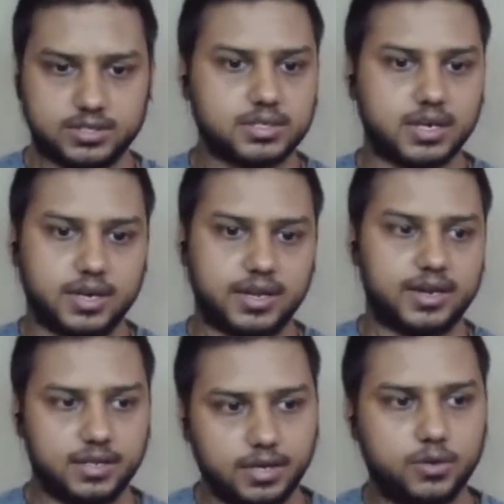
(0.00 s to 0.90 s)
starting
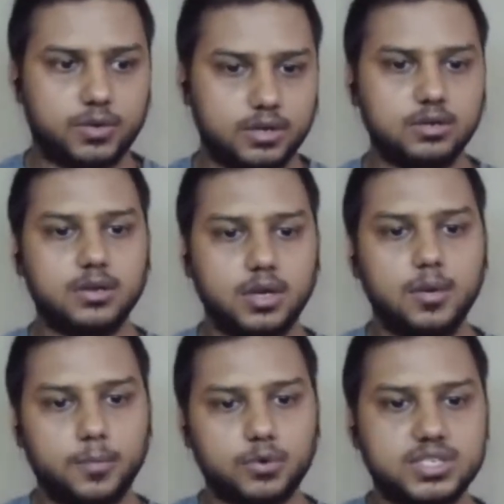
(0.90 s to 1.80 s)
and then you can
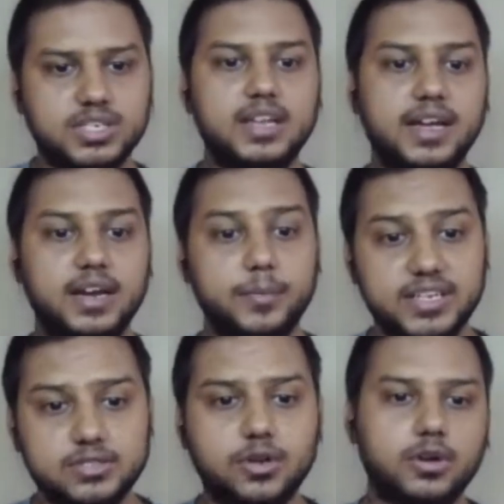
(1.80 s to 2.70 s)
proceed ahead
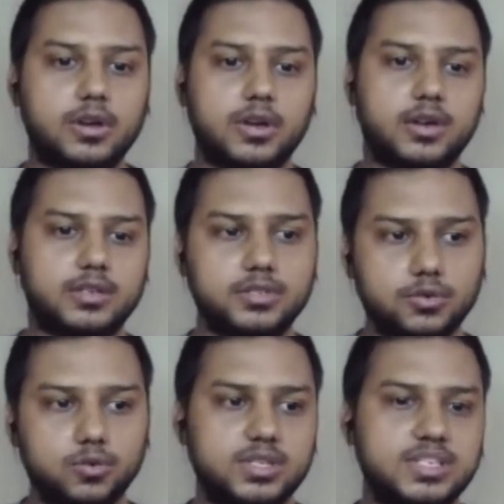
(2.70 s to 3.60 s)
based on your interest to the